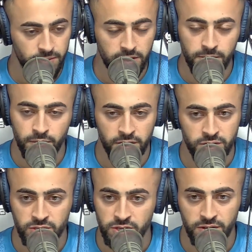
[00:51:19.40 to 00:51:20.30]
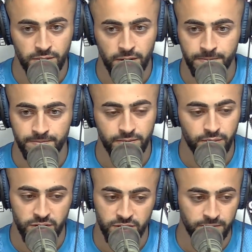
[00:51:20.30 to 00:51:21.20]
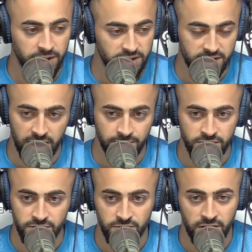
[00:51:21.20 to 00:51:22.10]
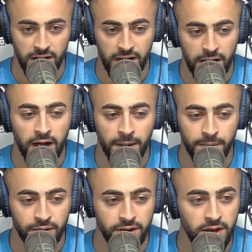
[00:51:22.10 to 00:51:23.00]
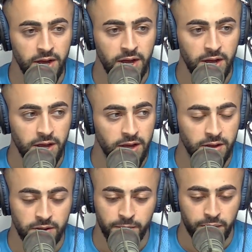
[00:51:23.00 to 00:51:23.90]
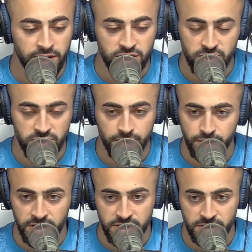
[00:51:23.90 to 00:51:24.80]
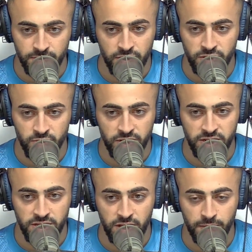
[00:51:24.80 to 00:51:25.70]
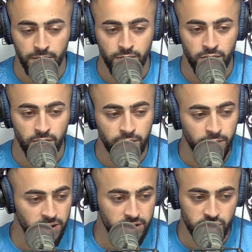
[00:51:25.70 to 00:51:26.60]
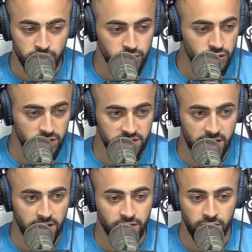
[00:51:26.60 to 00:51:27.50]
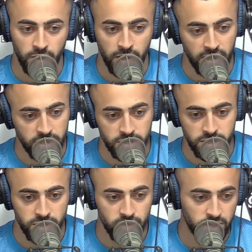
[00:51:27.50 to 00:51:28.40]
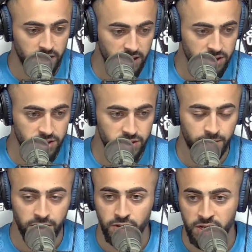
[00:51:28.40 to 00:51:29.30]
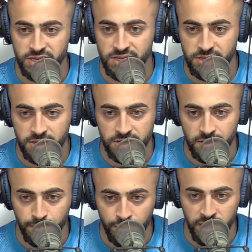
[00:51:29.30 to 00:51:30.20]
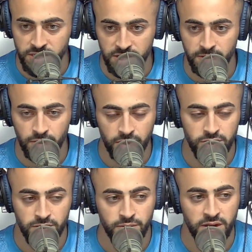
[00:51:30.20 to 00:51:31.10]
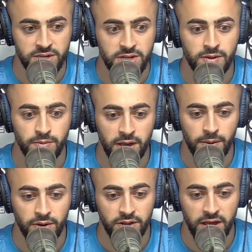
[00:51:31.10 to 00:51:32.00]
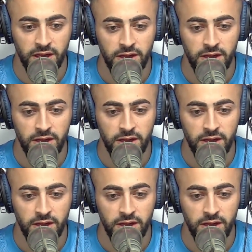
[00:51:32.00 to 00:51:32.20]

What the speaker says: pressure's good, bro. Pressure makes diamonds, dude. I operate. Pressure is a blessing, bro. Is what I like to tell people. When people get super stressed out and like, yo, I got this to do, and I got this to do. I'm like, yo, that's a blessing, bro. It's a blessing to be able to like,